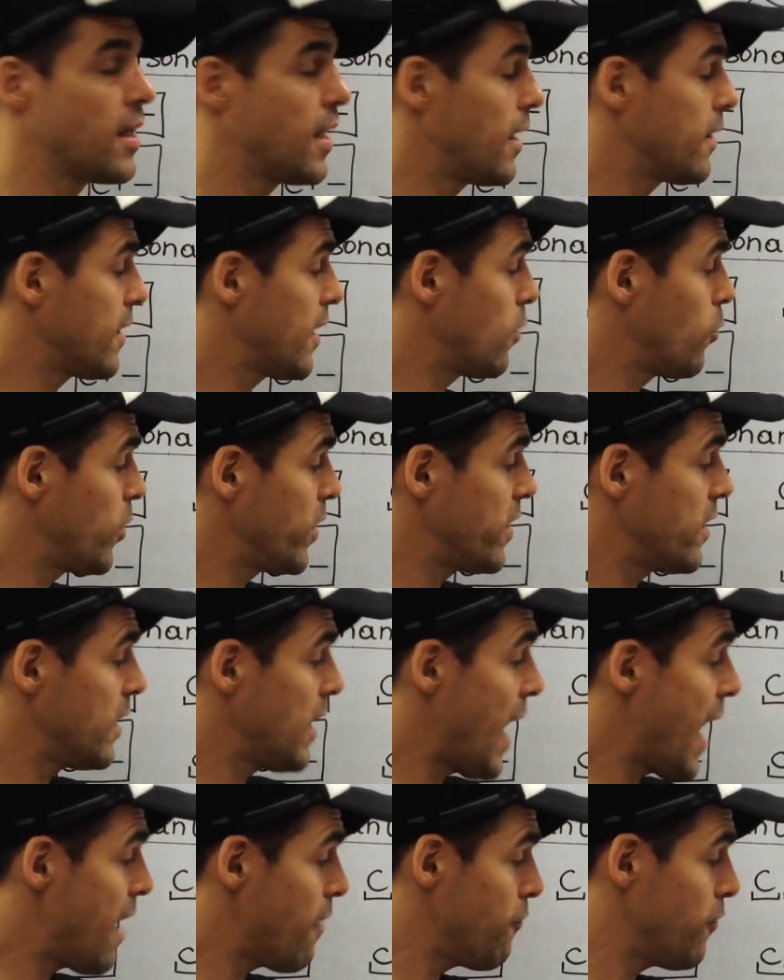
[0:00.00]
And then with
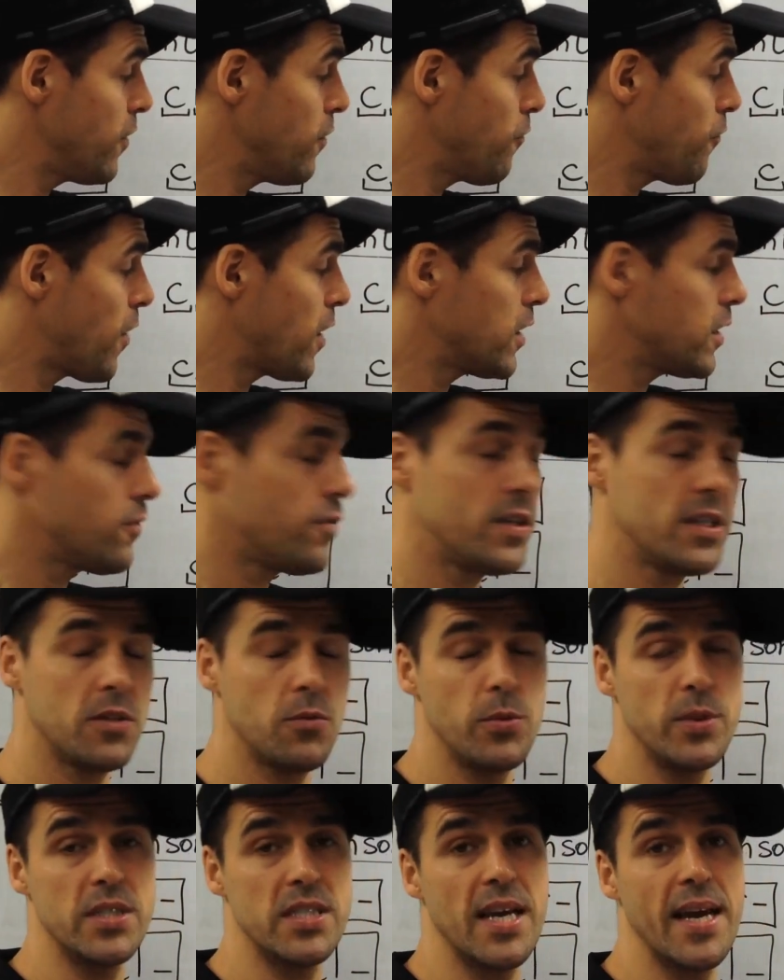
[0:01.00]
an F in front of it,
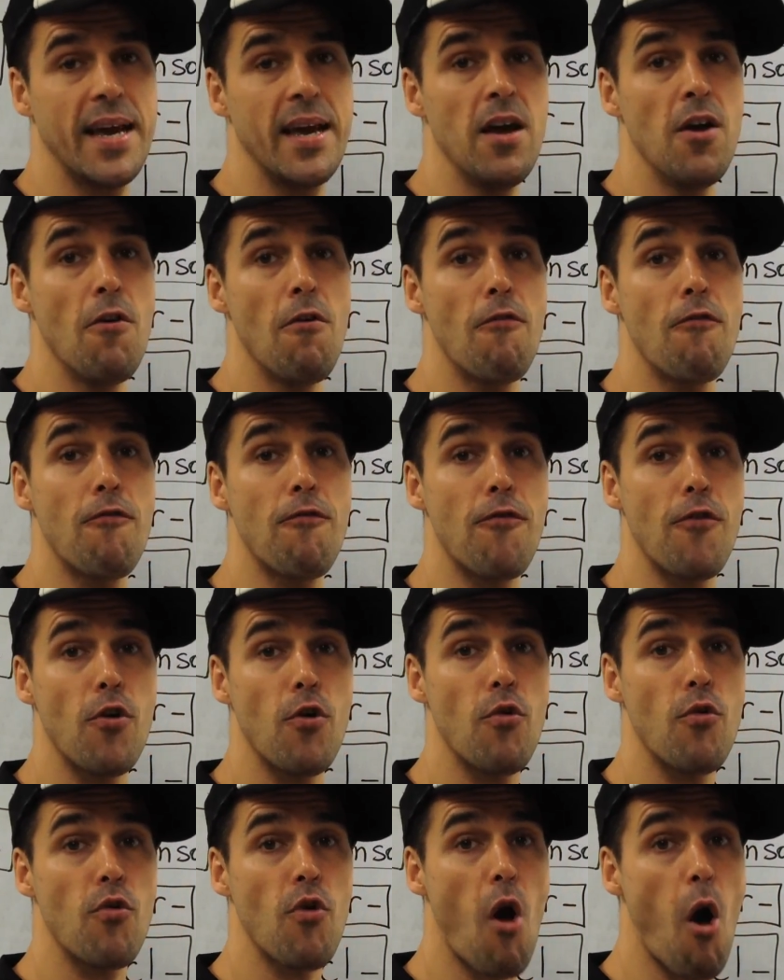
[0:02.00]
we say
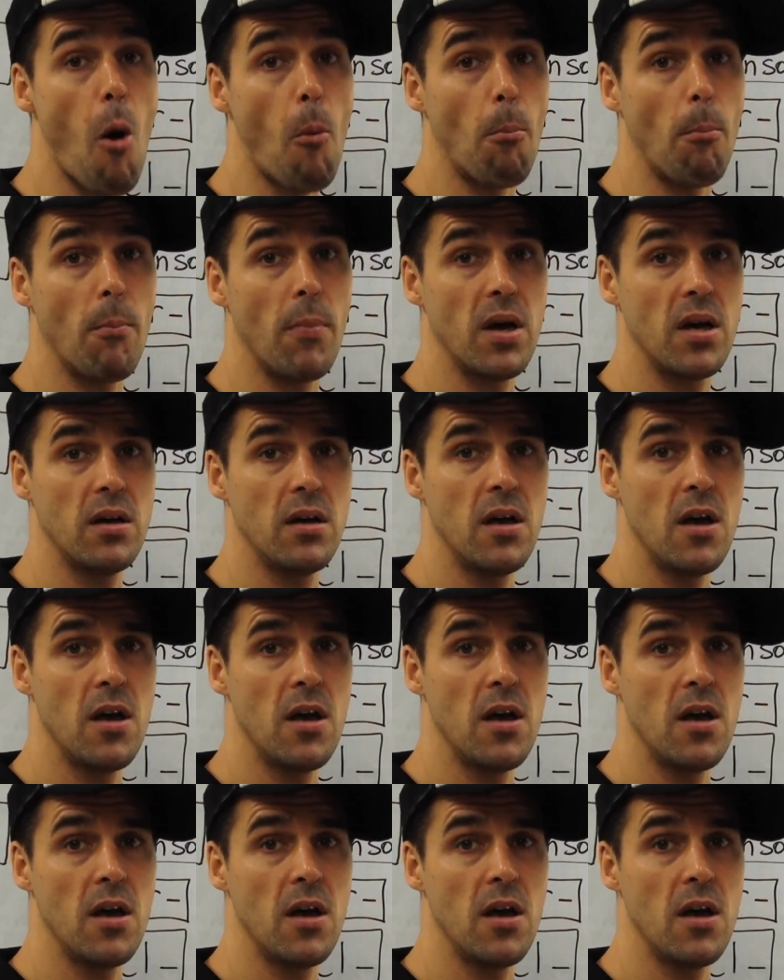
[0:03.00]
from.